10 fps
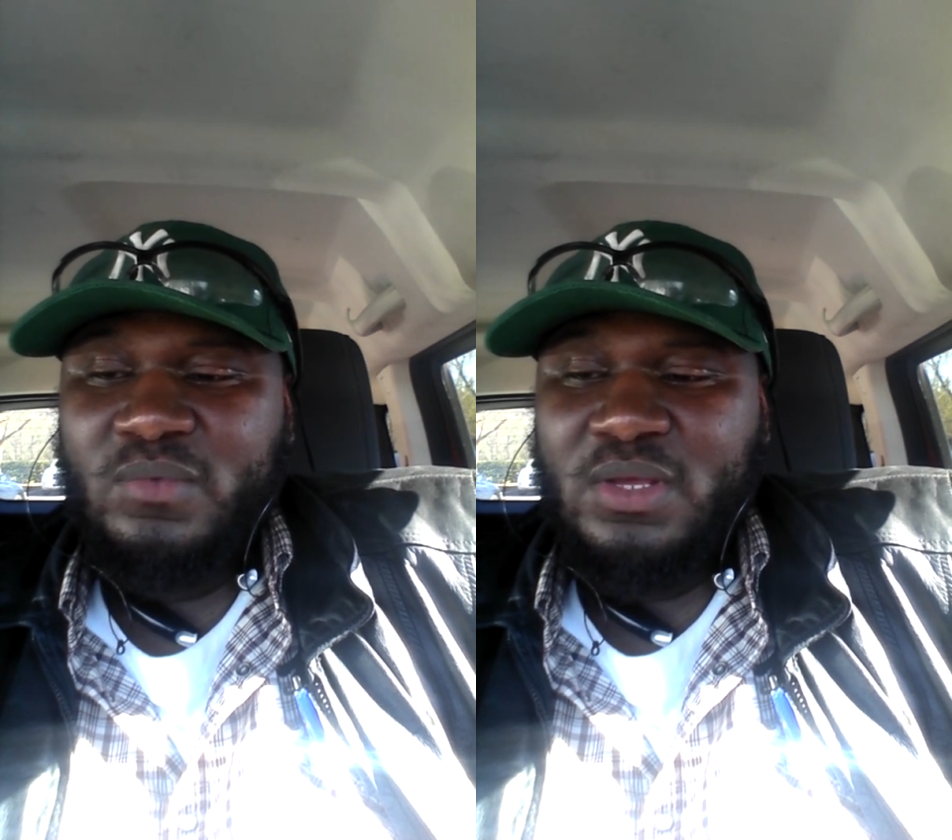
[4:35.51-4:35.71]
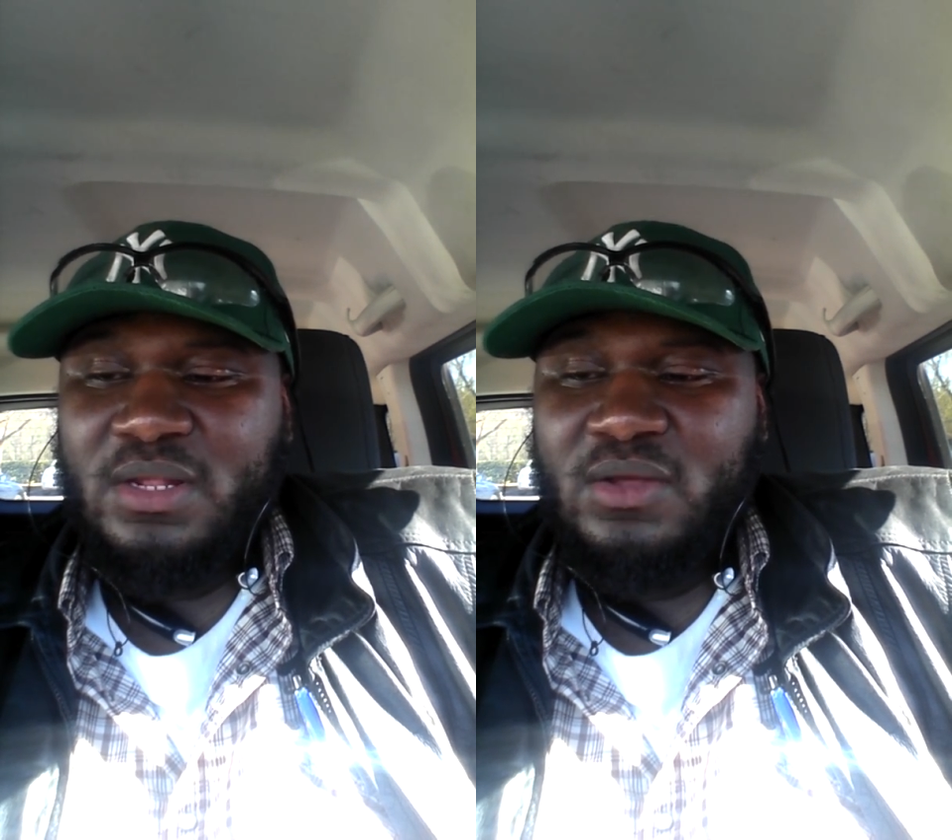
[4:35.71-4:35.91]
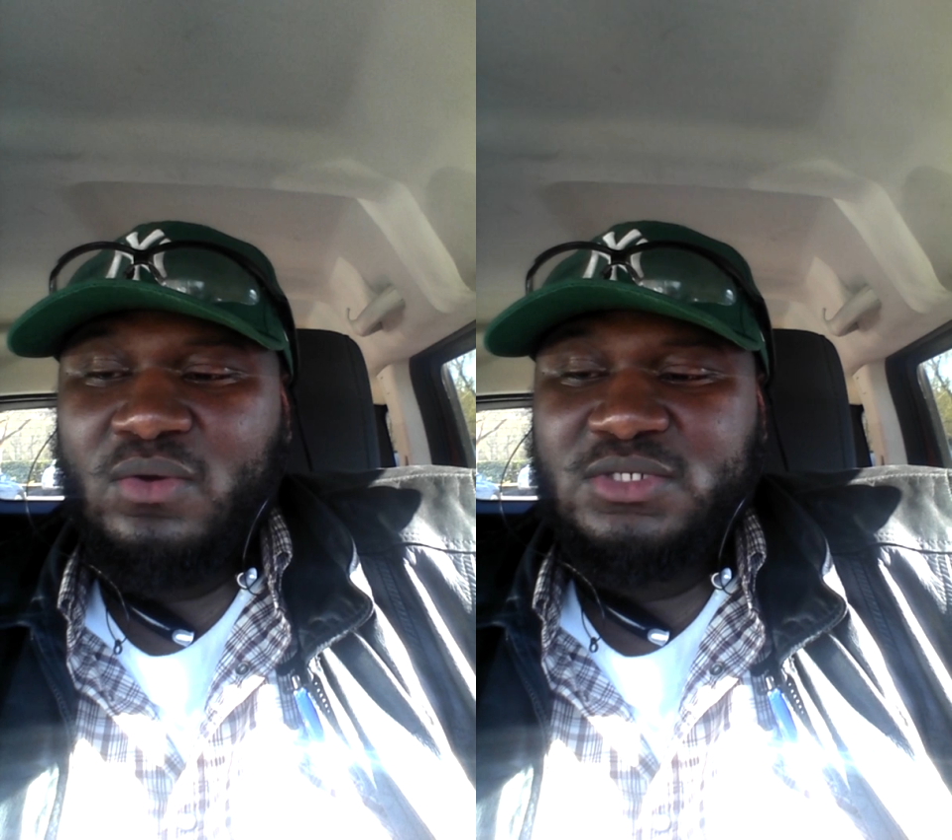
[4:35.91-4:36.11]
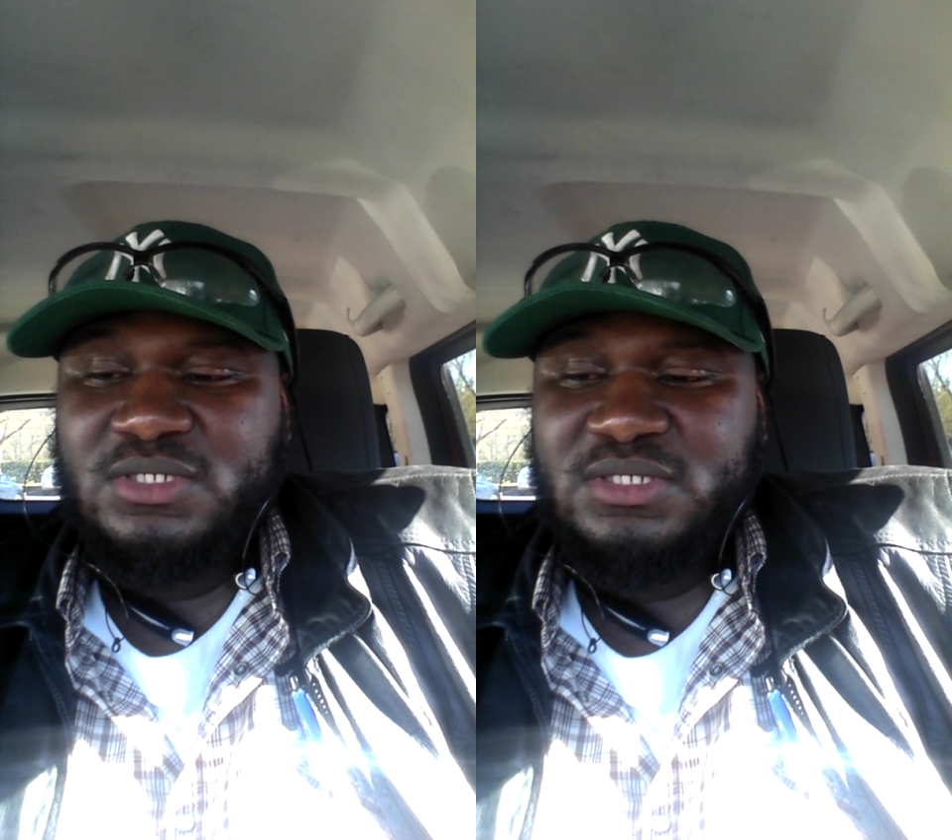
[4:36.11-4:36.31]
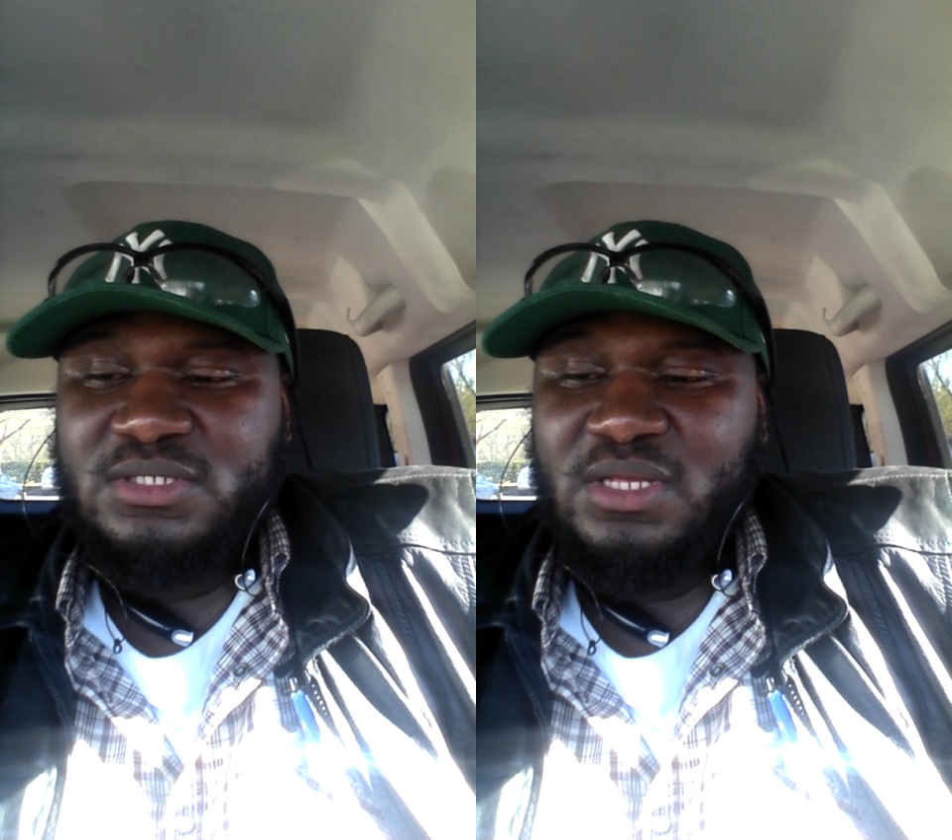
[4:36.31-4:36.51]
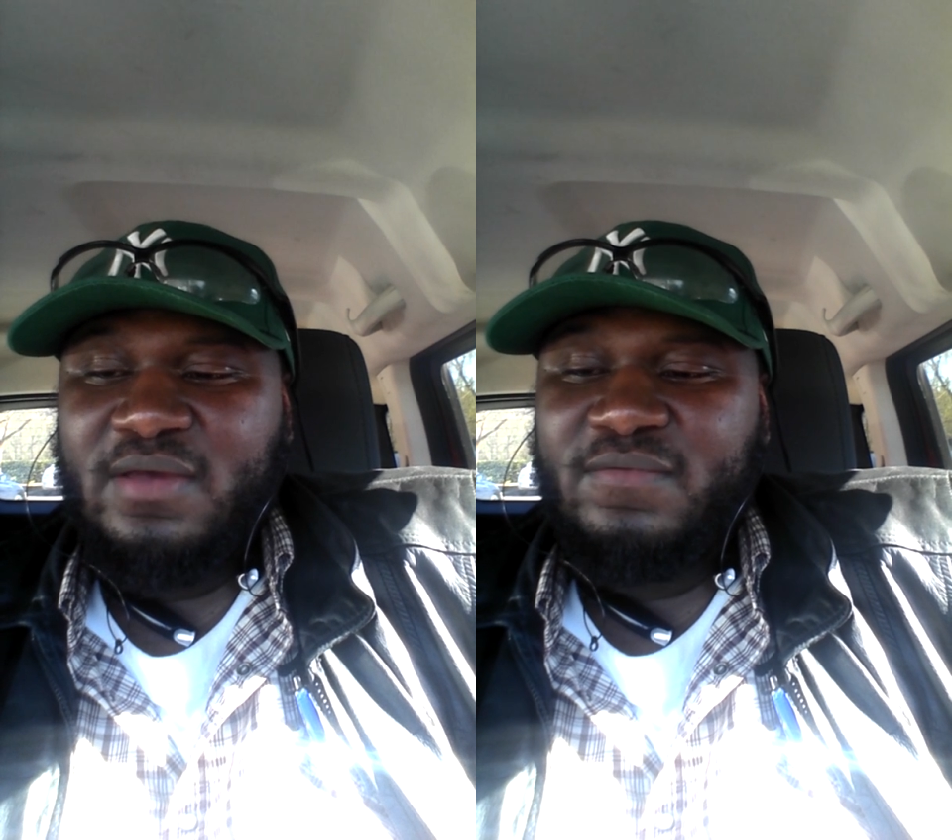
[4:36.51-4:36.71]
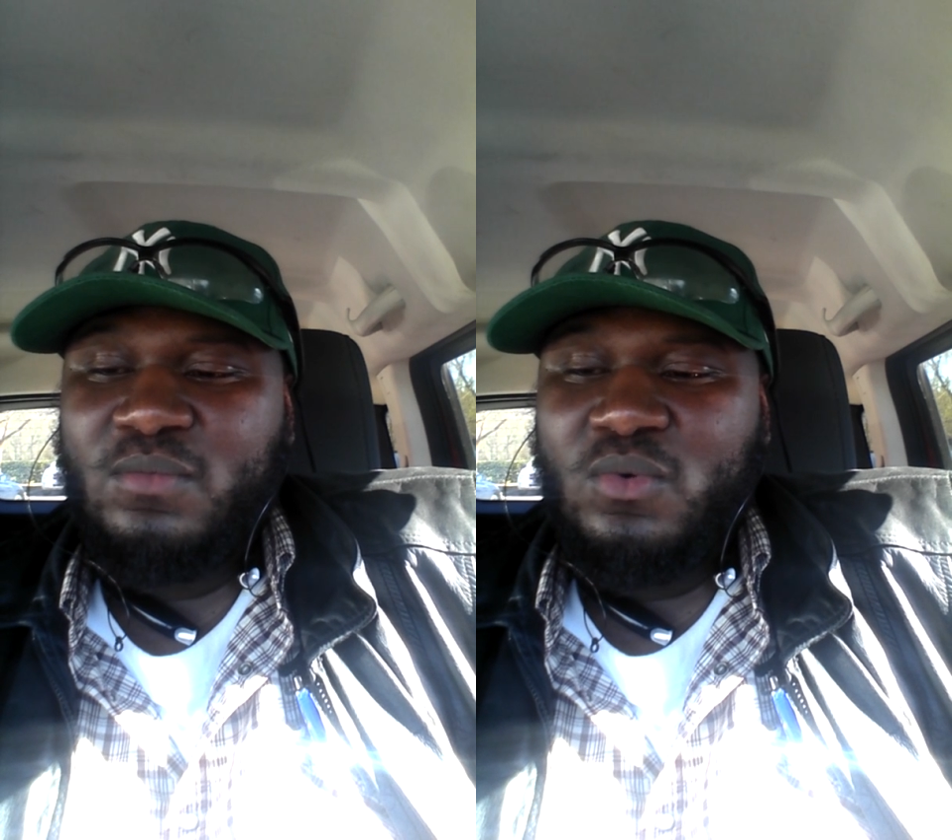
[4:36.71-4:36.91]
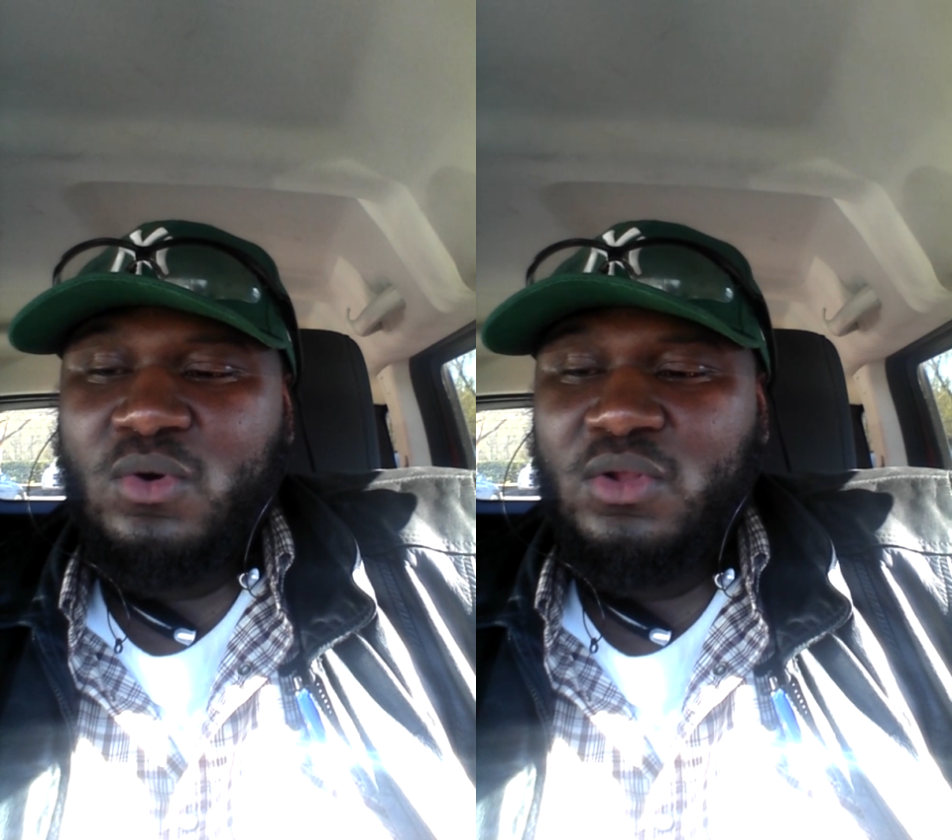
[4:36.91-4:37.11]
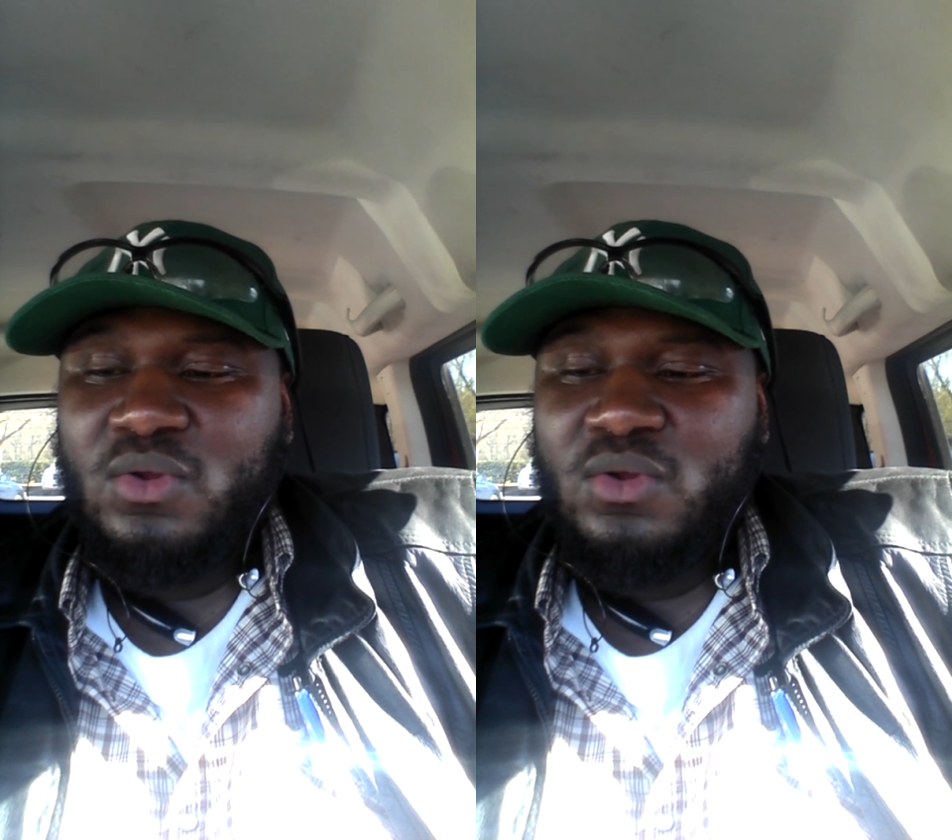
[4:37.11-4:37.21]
and they'll just give you more